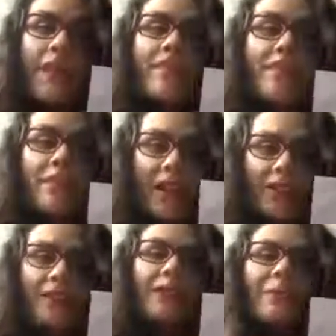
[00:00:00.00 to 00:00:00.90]
And
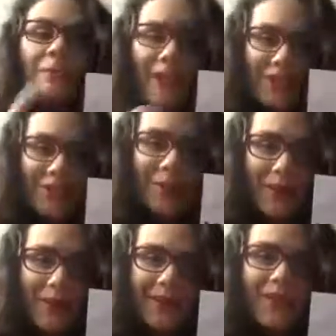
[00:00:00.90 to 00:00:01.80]
then come back to the
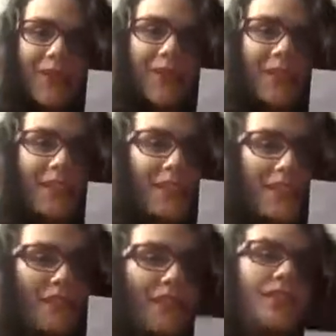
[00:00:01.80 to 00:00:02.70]
video
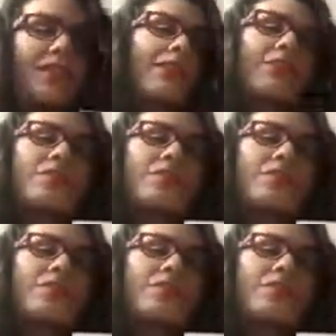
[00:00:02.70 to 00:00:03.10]
and look